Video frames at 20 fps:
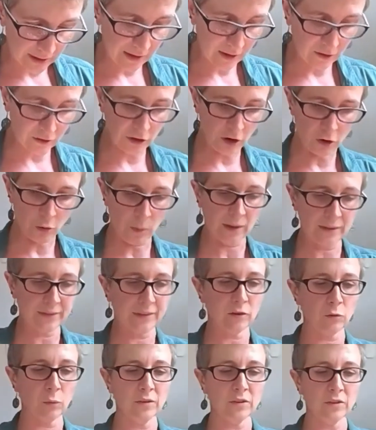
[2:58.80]
easier ones.
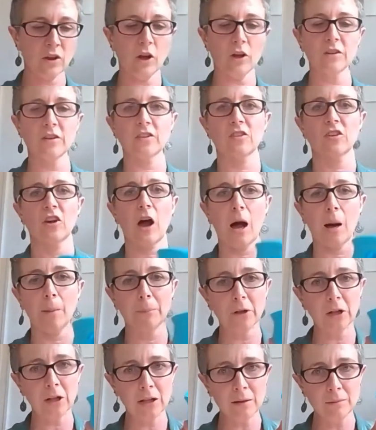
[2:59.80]
This one's called a
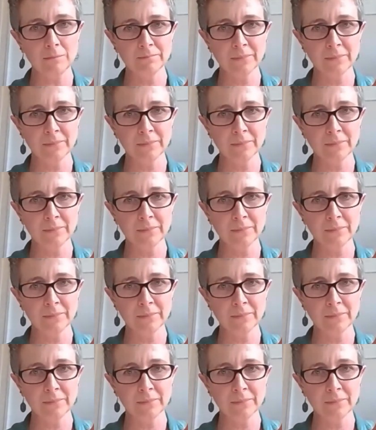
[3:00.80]
topple.